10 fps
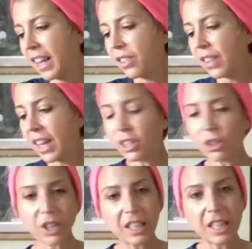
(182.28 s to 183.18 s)
Then you're
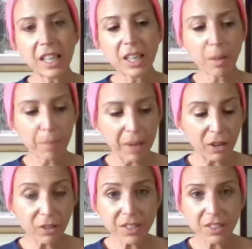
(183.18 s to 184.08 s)
going to need a pair
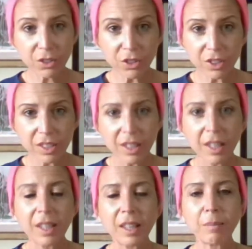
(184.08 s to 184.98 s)
of scissors.
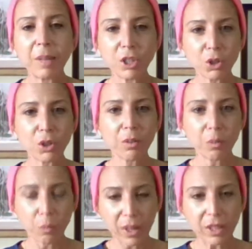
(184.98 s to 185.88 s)
And make sure
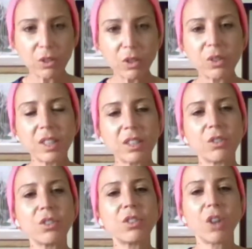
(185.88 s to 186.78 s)
when you use
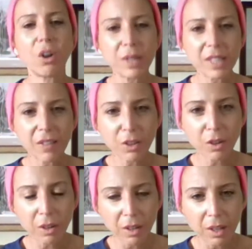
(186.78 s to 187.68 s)
scissors, always have
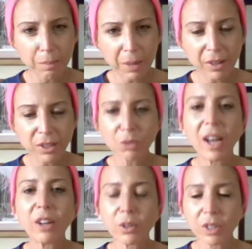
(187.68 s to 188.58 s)
your parents
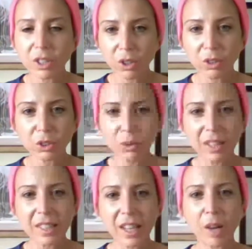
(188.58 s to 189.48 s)
around or an adult
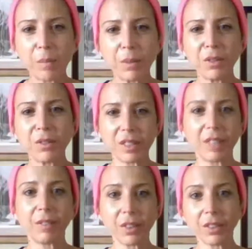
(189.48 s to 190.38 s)
around to help you,
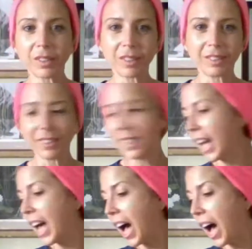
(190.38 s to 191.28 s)
safety first.
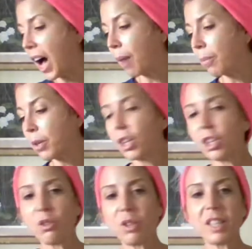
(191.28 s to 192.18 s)

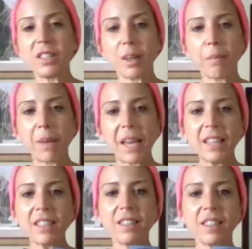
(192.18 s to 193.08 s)
You need some
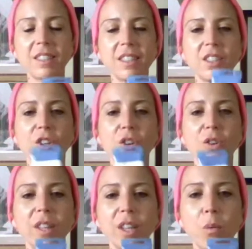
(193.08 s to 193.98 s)
paint. This is
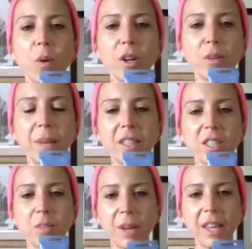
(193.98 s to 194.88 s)
acrylic
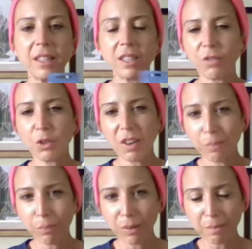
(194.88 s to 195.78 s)
water-based paint. If you
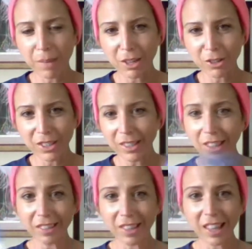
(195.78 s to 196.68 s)
have printmaker's ink,
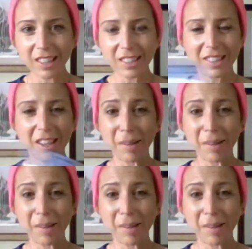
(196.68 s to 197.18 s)
that is